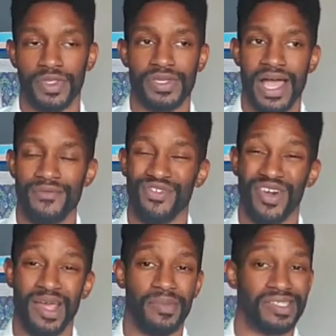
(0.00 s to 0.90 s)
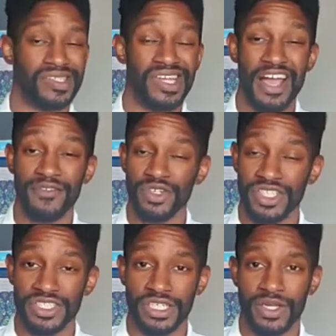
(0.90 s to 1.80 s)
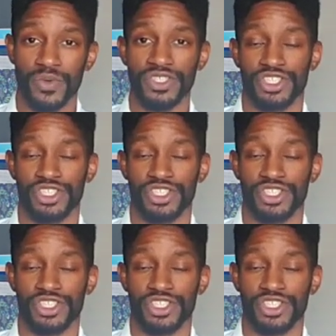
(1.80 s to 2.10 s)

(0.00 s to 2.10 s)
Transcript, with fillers: The time frame is never distinguished.